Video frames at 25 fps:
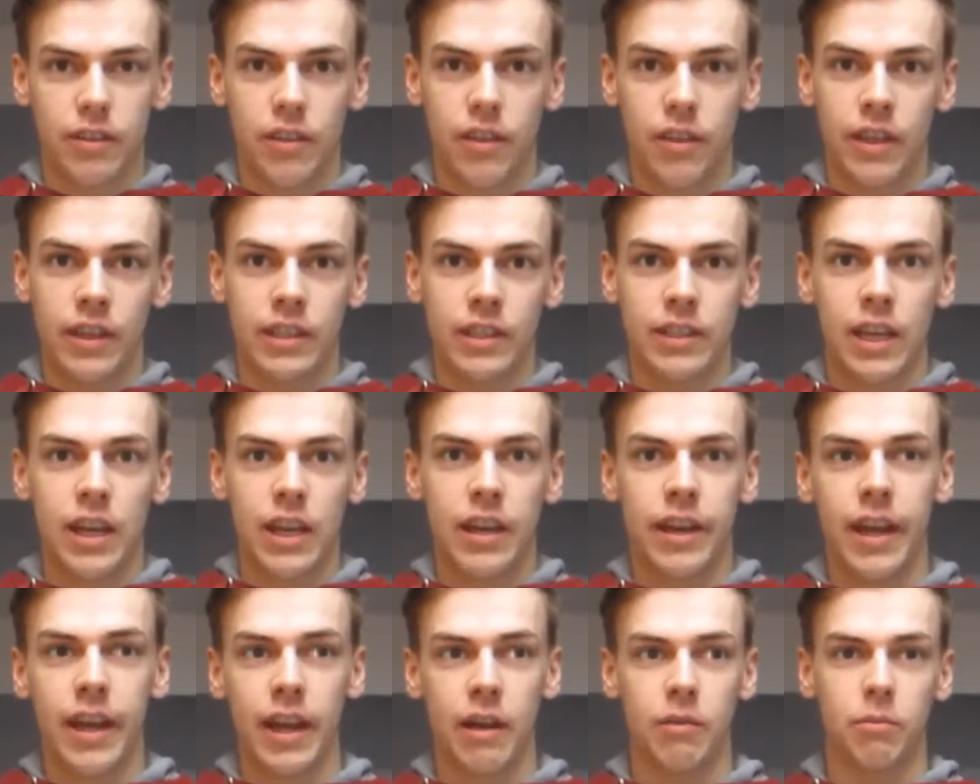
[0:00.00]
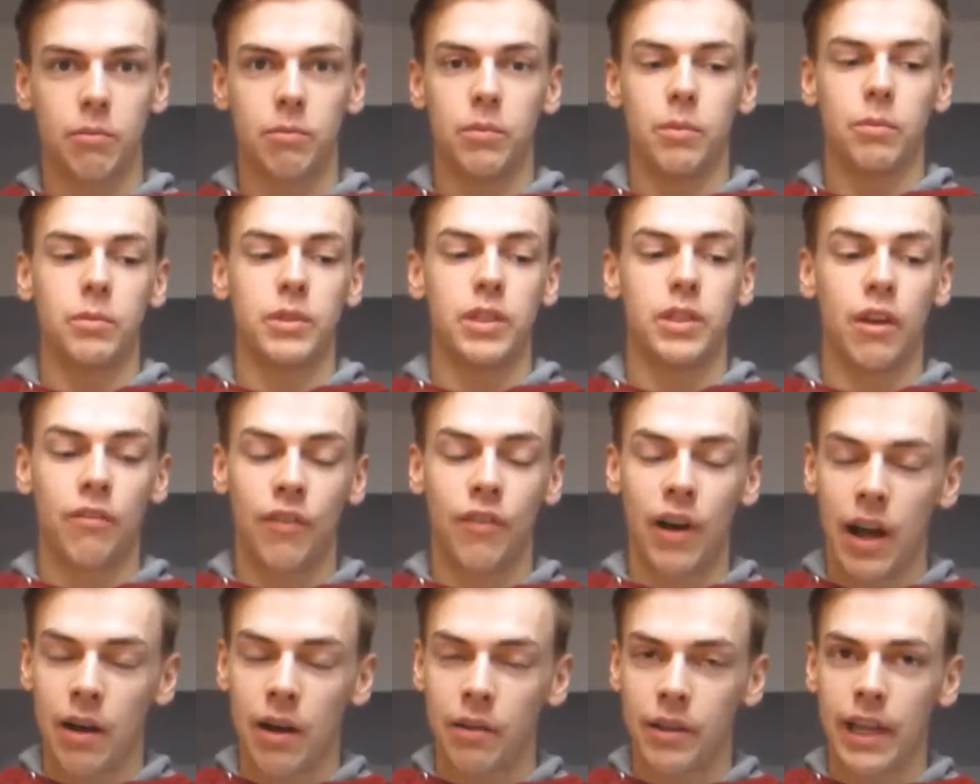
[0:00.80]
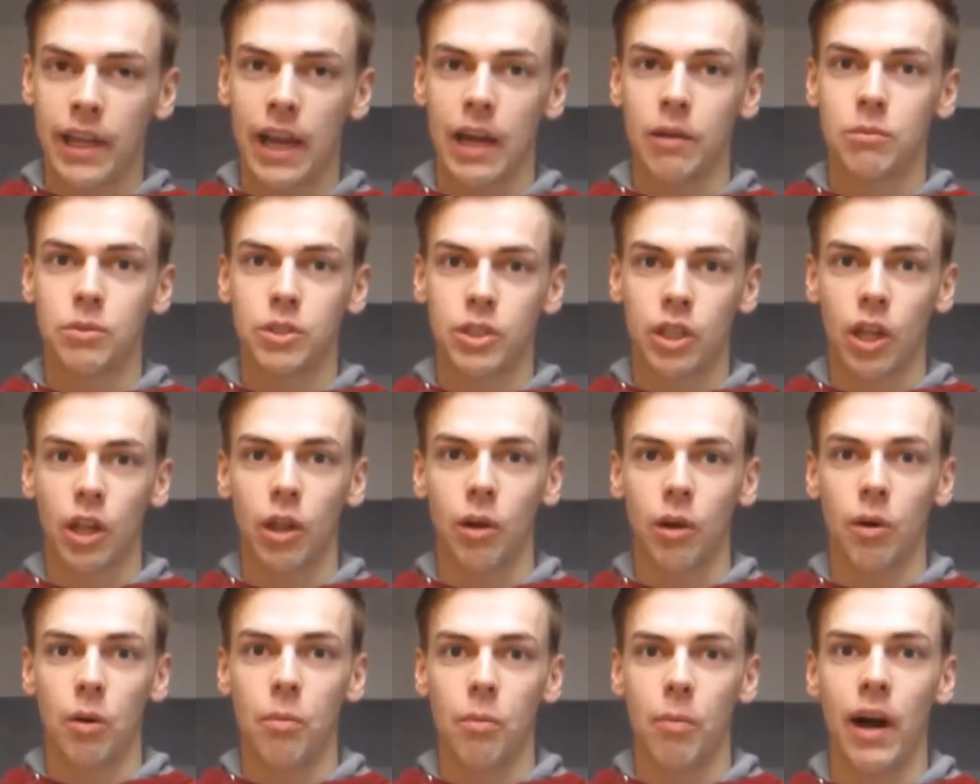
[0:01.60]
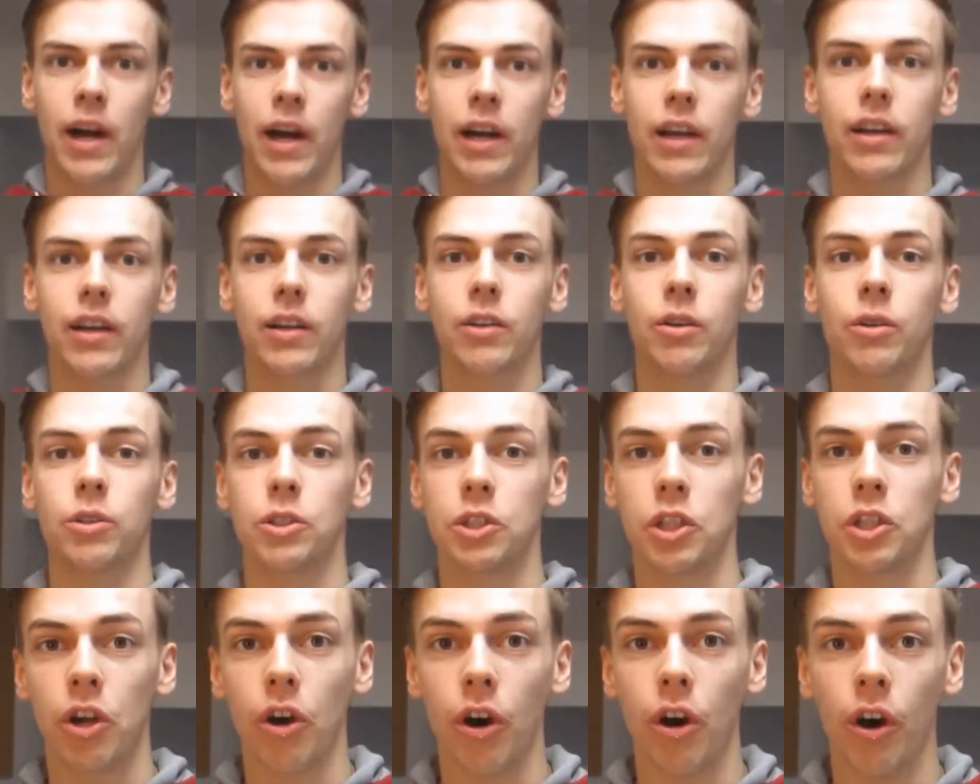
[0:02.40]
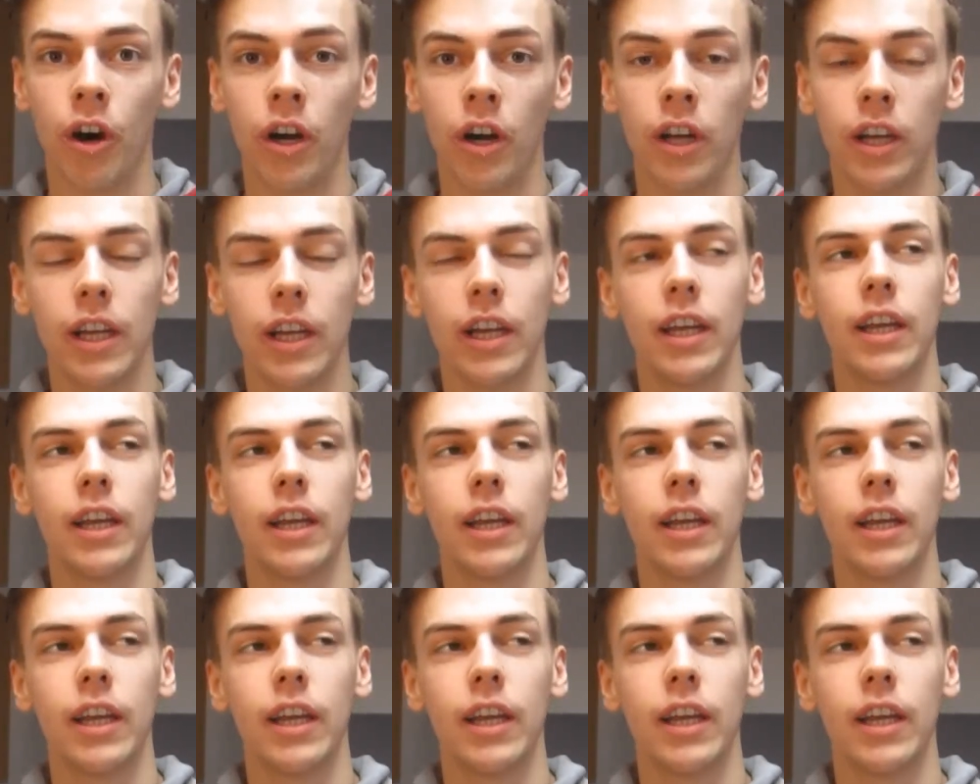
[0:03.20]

this area around the abs and the lower back called your core,